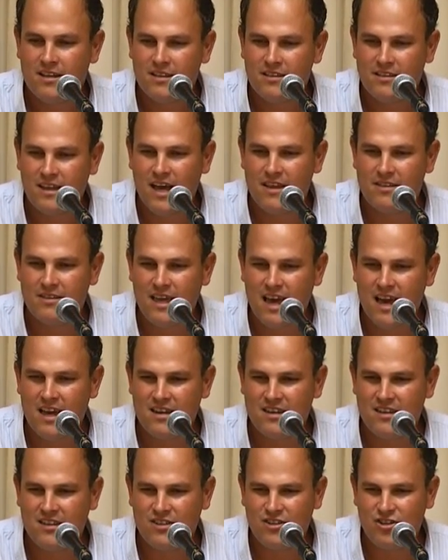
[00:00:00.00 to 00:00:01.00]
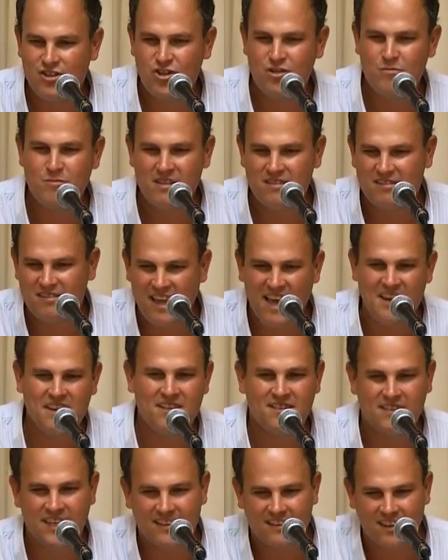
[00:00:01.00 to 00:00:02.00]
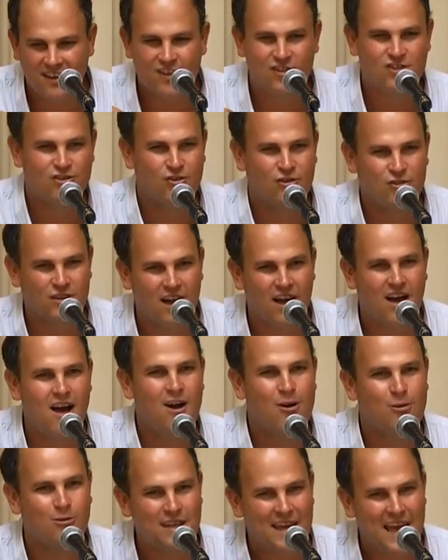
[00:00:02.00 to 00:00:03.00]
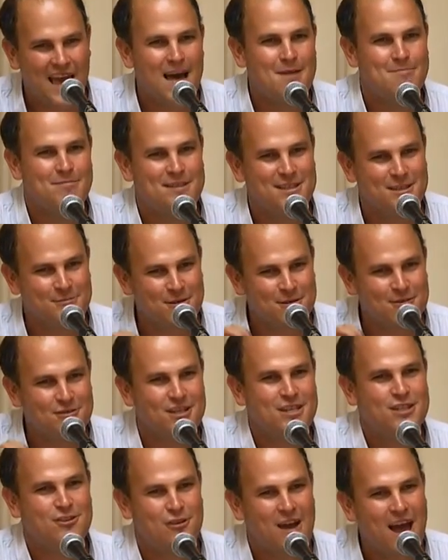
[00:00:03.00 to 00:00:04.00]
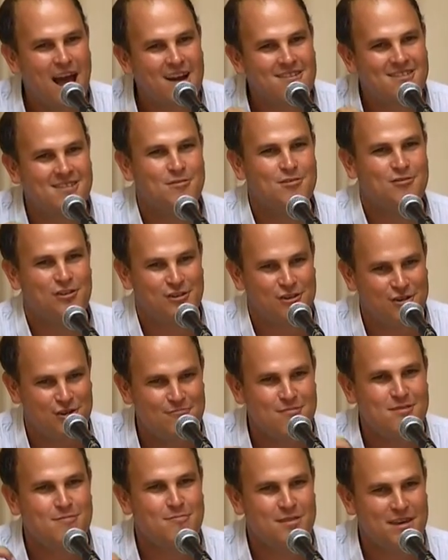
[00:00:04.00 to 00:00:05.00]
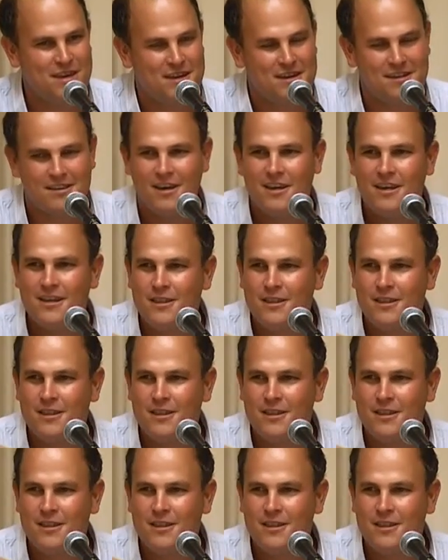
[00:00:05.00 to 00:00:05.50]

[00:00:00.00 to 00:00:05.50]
that human tendency to Lashon Hara only happens when there's interaction between human beings.